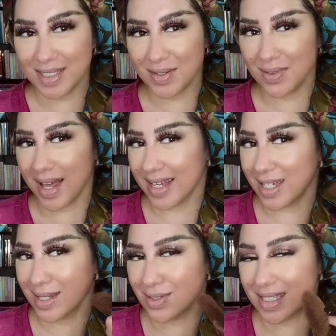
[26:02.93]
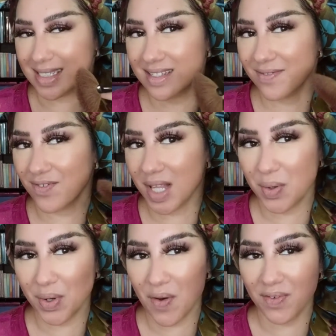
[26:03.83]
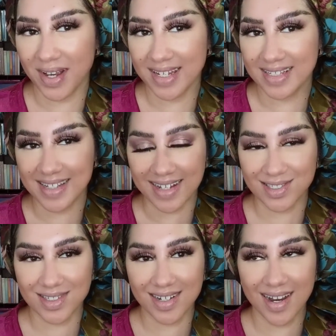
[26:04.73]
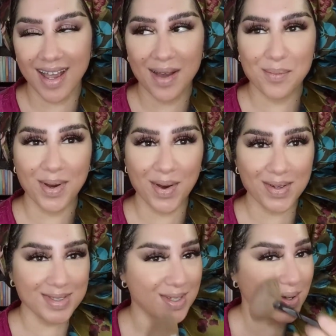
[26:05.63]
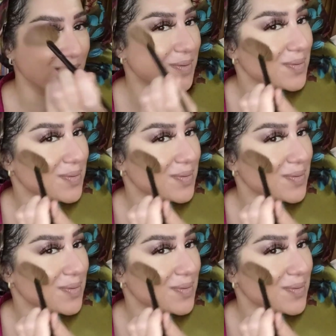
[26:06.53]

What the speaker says: to, like, you know, just float over any texture, but also